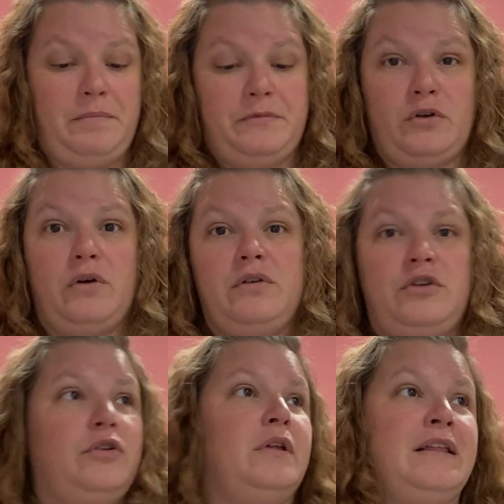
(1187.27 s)
So
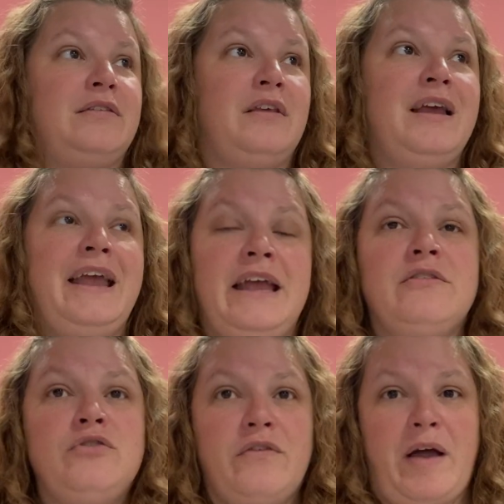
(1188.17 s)

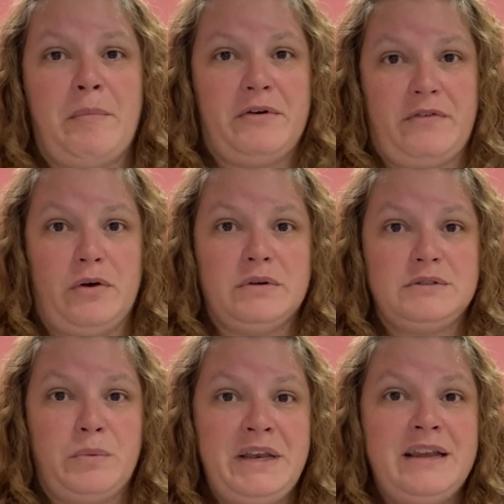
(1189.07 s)
it's November,
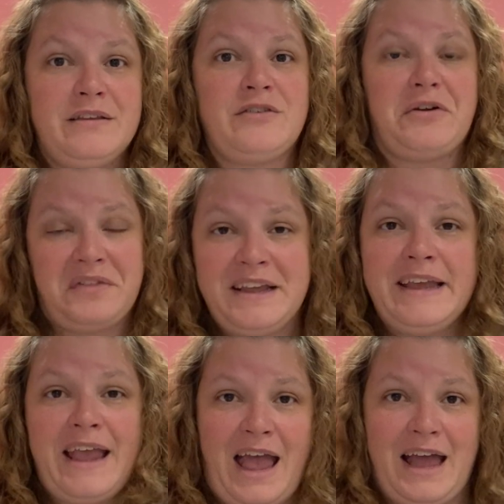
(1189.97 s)
folks. We need to start
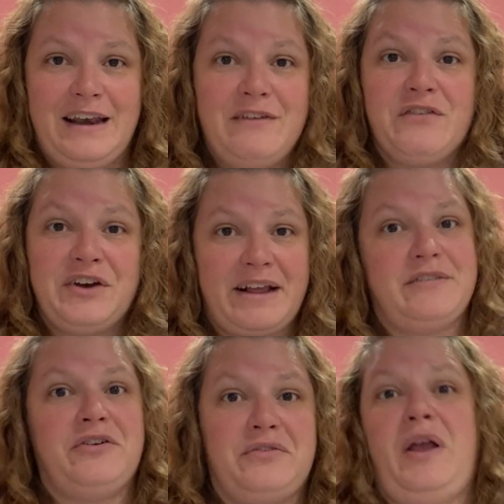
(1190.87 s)
thinking ahead for
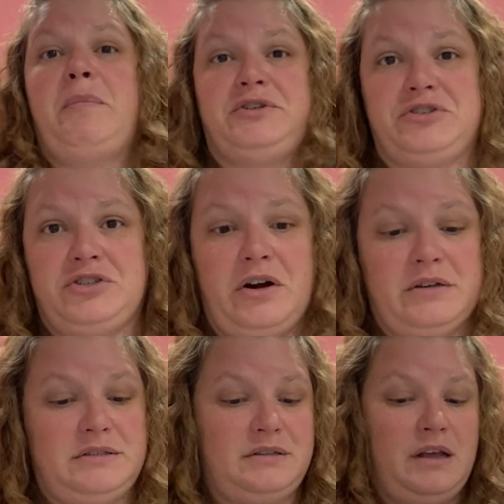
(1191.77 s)
next year's temperature
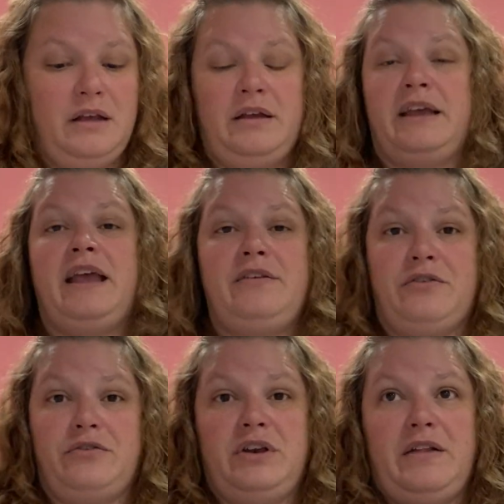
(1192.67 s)
charts in case
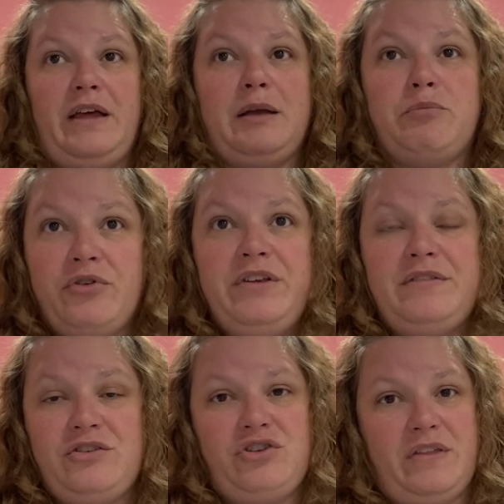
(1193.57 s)
there's any like
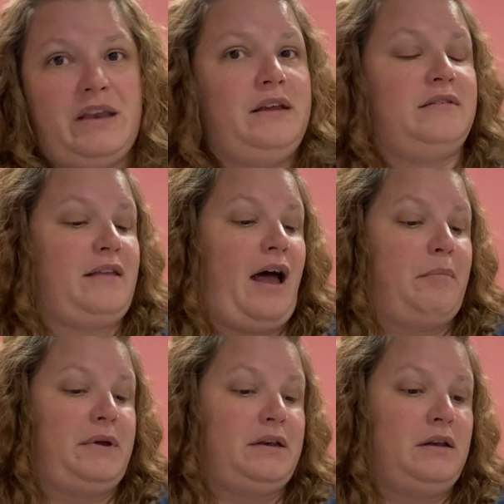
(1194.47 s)
pre-stitching that needs to
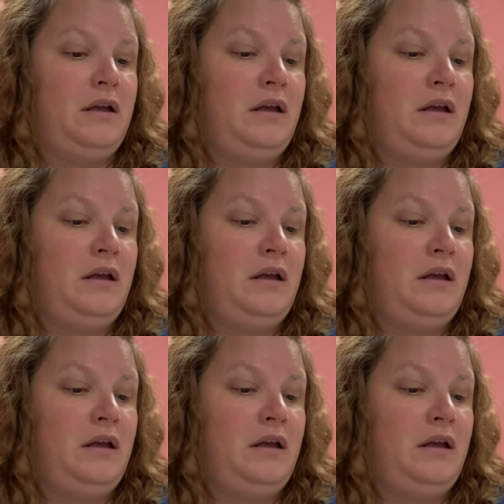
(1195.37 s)
happen.